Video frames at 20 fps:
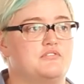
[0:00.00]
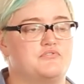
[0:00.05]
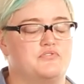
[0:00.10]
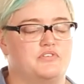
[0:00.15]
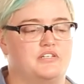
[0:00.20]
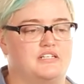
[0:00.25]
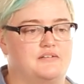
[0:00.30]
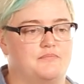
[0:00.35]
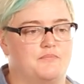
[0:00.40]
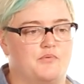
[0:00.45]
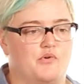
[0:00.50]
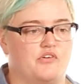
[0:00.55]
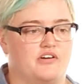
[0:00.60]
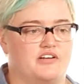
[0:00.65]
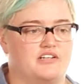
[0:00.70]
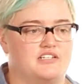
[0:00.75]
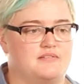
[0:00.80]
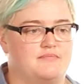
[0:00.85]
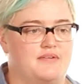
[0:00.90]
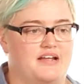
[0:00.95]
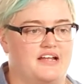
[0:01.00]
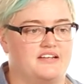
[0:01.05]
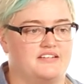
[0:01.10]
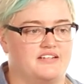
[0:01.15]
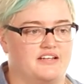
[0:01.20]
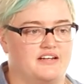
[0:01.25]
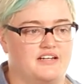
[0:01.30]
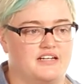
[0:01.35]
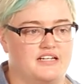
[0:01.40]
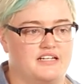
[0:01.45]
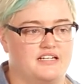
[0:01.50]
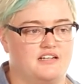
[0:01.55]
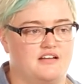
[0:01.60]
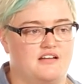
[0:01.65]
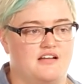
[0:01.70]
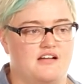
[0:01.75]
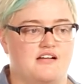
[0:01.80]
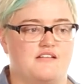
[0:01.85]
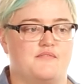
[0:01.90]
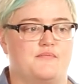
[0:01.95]
was really important to my identity,
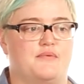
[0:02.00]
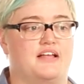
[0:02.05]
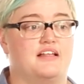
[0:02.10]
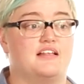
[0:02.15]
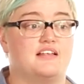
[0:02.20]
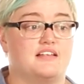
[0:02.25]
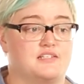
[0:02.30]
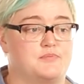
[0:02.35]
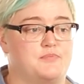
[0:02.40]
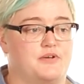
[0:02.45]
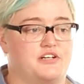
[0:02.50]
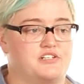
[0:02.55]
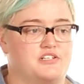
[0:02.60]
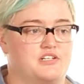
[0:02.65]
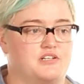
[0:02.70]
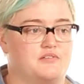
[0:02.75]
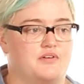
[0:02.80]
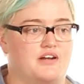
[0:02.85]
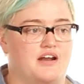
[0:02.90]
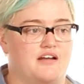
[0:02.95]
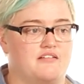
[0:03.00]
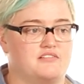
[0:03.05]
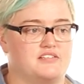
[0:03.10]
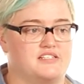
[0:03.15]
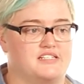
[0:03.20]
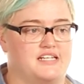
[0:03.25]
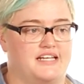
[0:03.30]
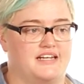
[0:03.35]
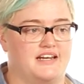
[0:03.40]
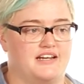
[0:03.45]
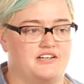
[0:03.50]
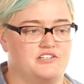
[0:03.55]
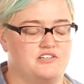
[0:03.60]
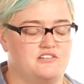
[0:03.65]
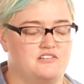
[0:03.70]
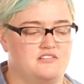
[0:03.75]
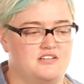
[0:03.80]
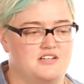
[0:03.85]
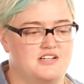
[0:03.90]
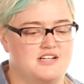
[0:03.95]
especially when I was a
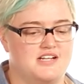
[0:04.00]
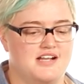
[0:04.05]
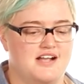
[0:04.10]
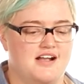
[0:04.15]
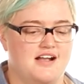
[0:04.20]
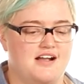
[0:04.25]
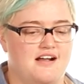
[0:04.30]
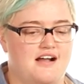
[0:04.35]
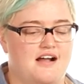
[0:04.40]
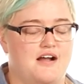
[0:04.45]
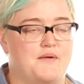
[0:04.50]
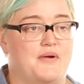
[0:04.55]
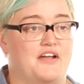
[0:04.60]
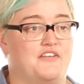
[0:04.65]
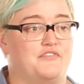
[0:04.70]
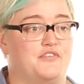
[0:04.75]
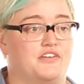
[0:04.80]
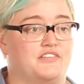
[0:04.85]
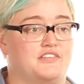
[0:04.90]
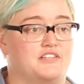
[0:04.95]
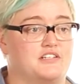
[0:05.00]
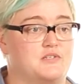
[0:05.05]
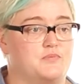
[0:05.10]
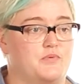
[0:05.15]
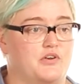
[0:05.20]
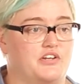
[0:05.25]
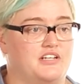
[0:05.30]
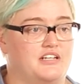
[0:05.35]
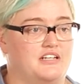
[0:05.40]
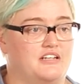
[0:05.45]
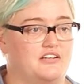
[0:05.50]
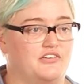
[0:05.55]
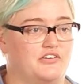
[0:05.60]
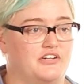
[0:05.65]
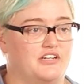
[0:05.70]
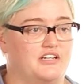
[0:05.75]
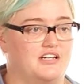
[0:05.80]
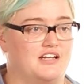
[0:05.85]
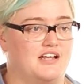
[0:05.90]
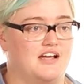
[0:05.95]
teenager. I felt that smoking
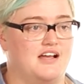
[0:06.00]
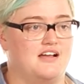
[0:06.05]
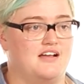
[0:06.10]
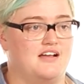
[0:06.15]
could